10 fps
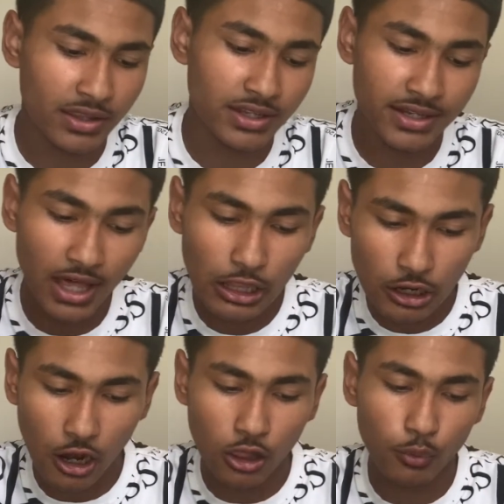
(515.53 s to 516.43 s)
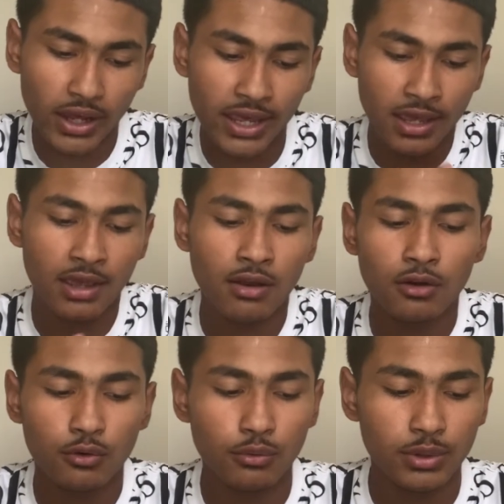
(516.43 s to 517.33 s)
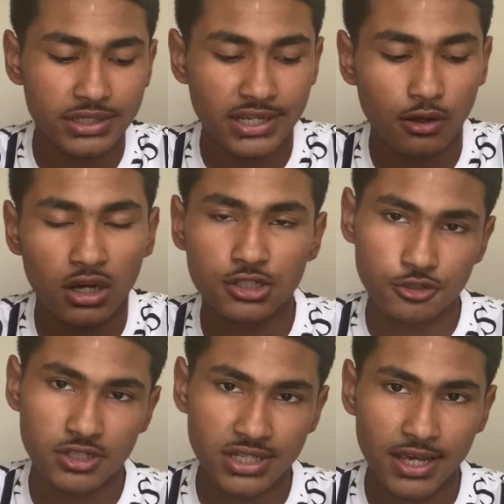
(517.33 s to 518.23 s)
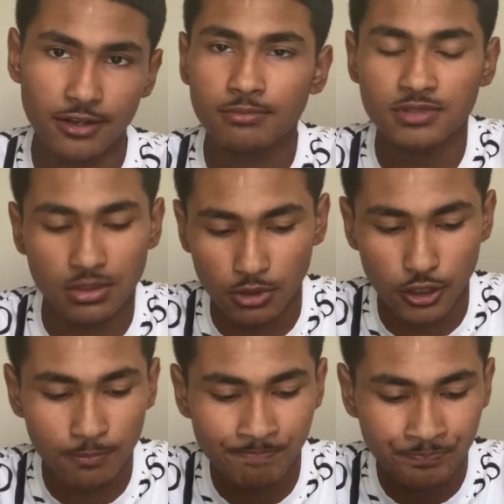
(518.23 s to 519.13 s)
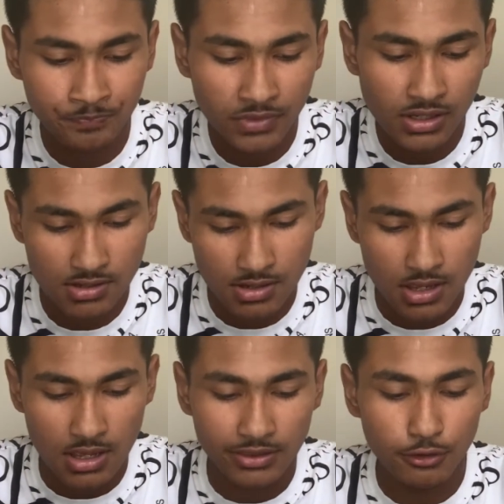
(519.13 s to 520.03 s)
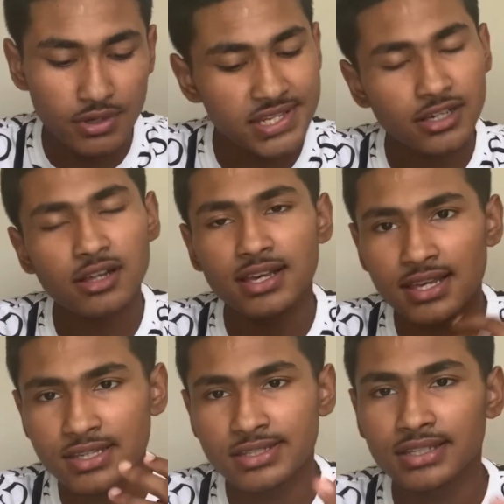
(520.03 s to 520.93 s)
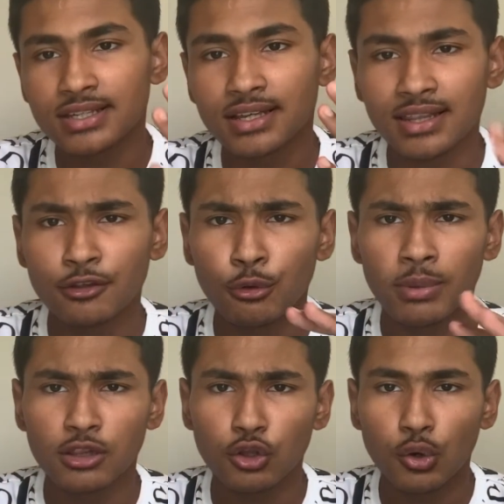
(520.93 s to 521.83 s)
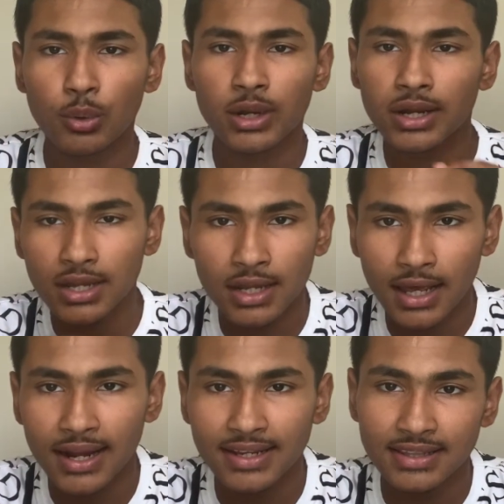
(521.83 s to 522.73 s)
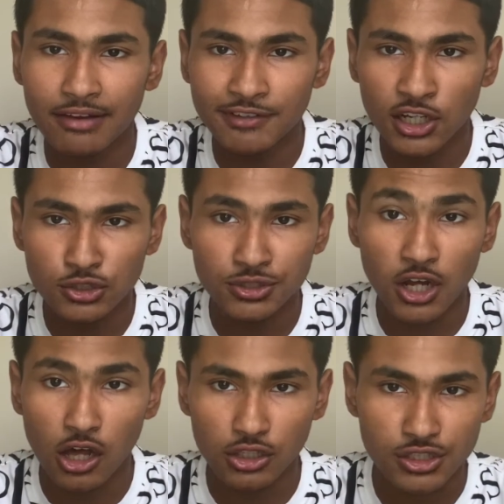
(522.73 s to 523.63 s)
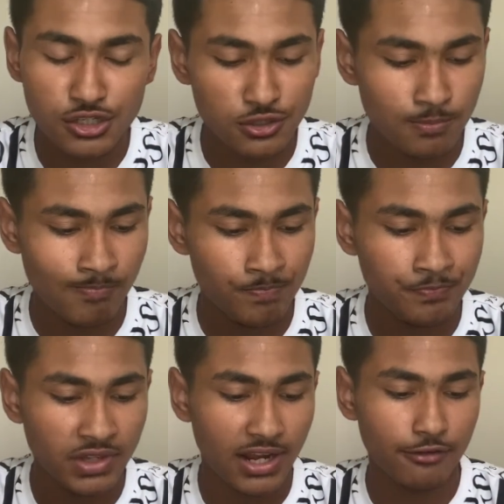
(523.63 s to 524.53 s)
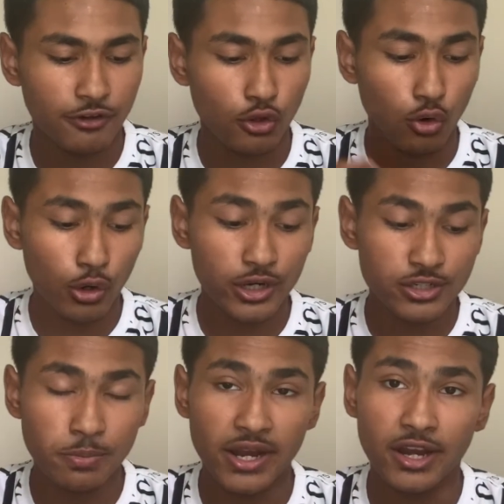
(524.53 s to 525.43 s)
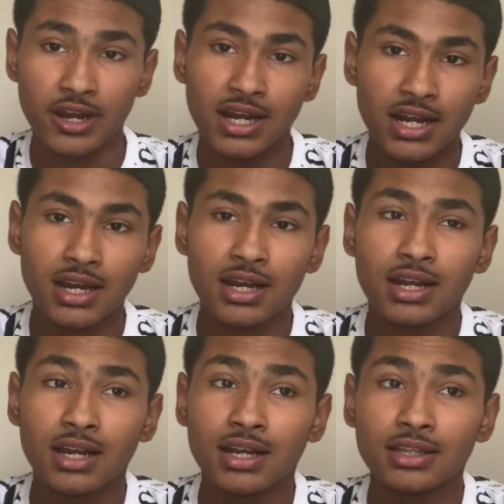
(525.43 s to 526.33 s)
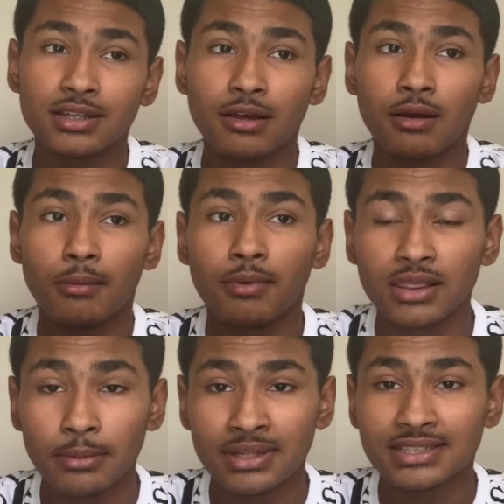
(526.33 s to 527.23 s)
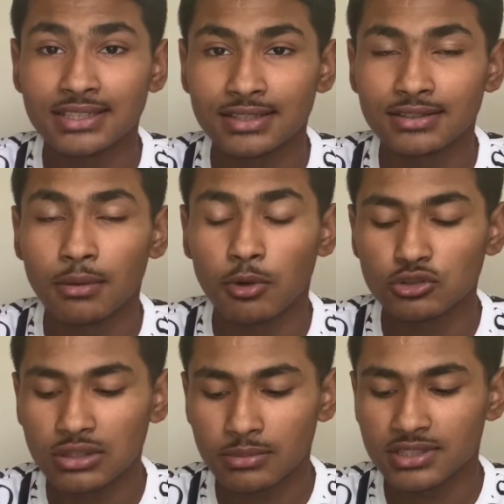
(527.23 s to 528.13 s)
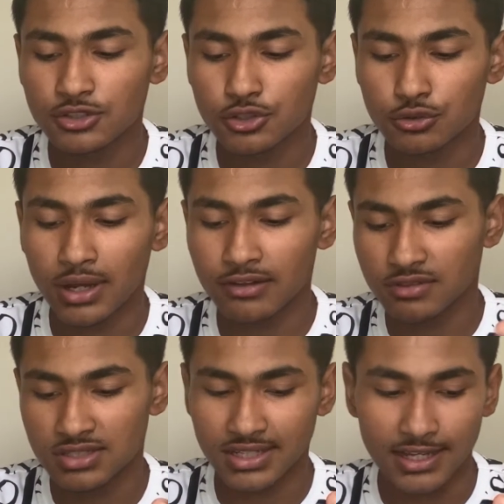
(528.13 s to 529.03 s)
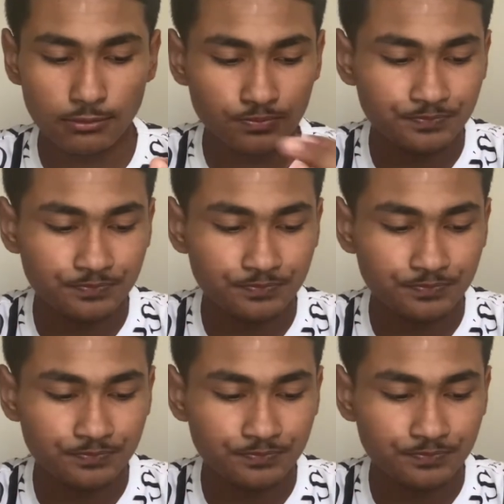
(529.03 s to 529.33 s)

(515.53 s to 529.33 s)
The yellow colorway retail 110, similar. The resale is a little bit lower at $1,100. And for the orange pair, the limited, the most limited shoe out of the set,